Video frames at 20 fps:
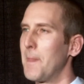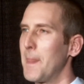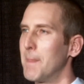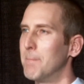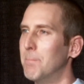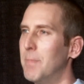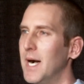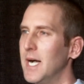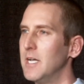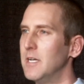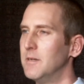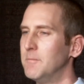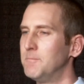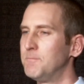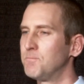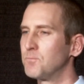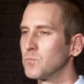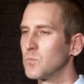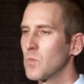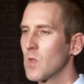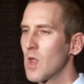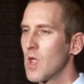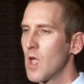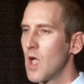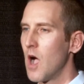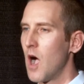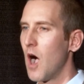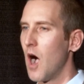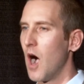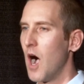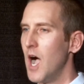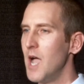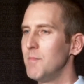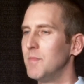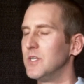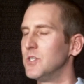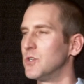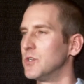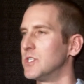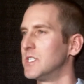But I'm
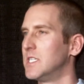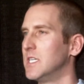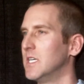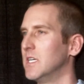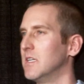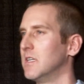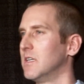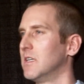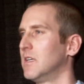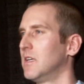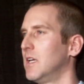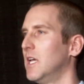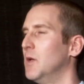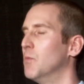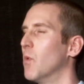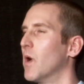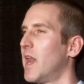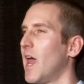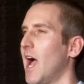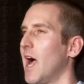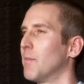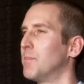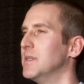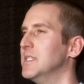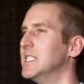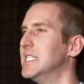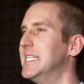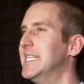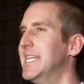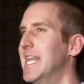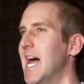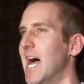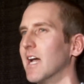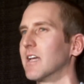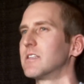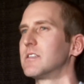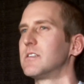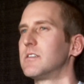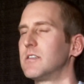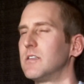interested in what happens
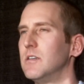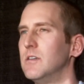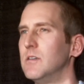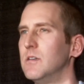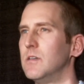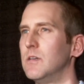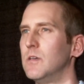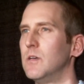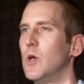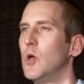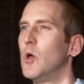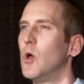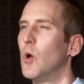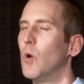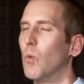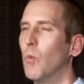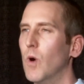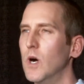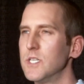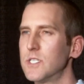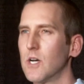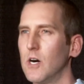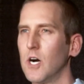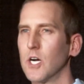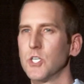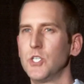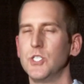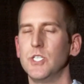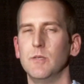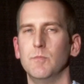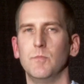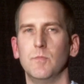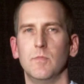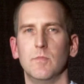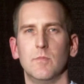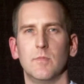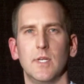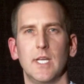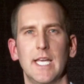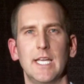next. Once oxygen
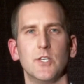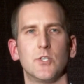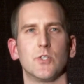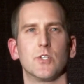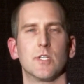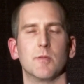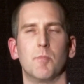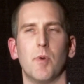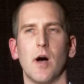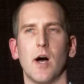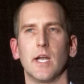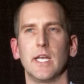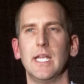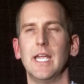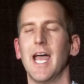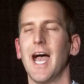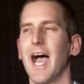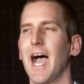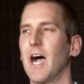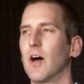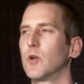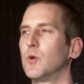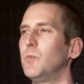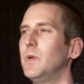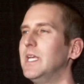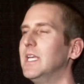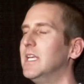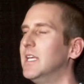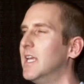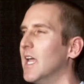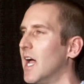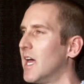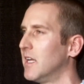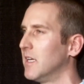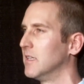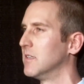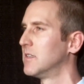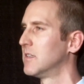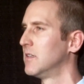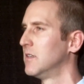enters the body, how do we get
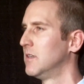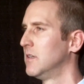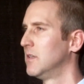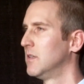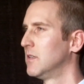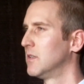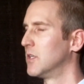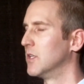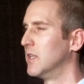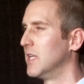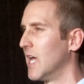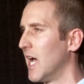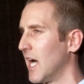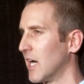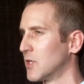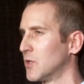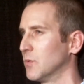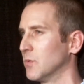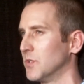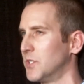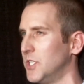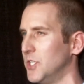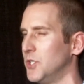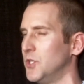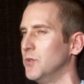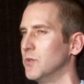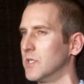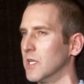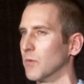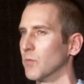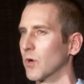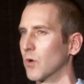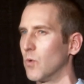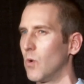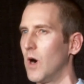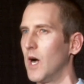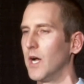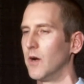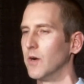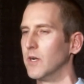it to the actual tissues that
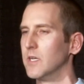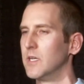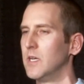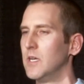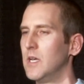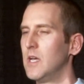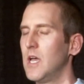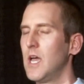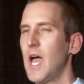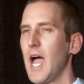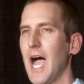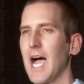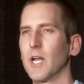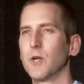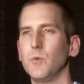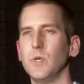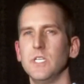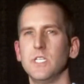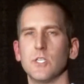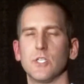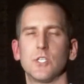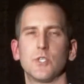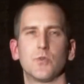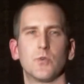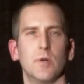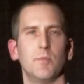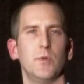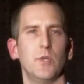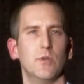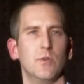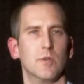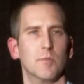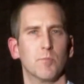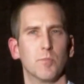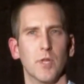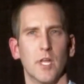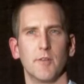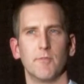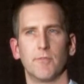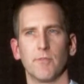require it? How do we distribute
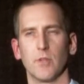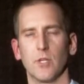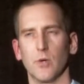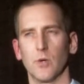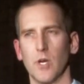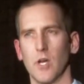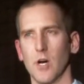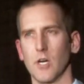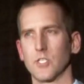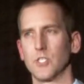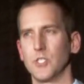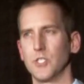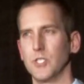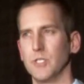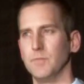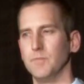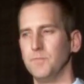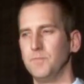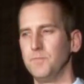blood flow and oxygen?